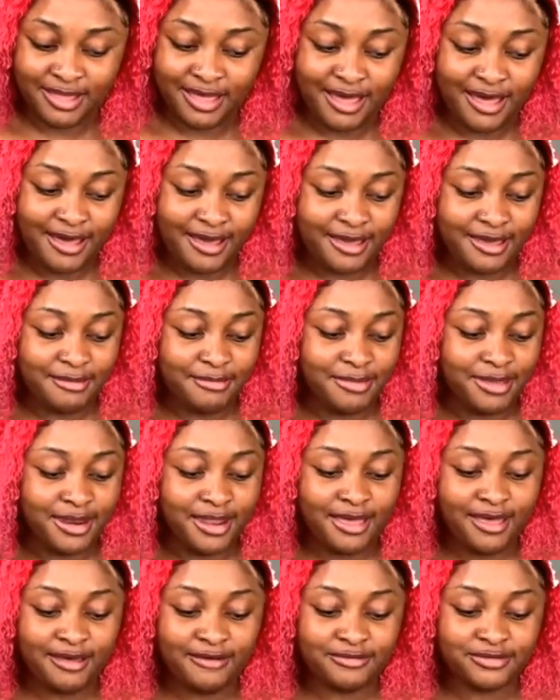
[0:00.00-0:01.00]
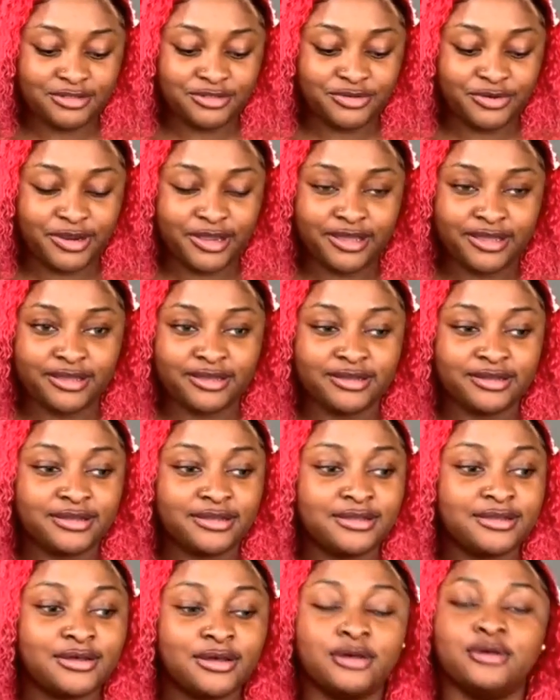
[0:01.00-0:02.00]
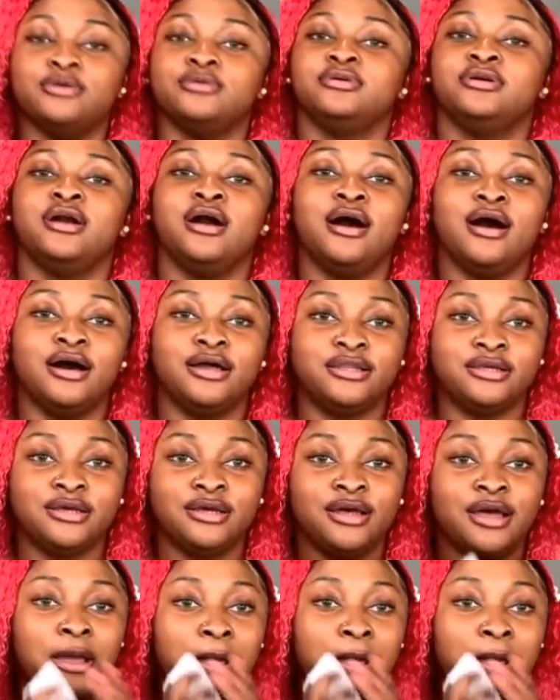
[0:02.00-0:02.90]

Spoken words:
I am a nervous wreck. Oh God.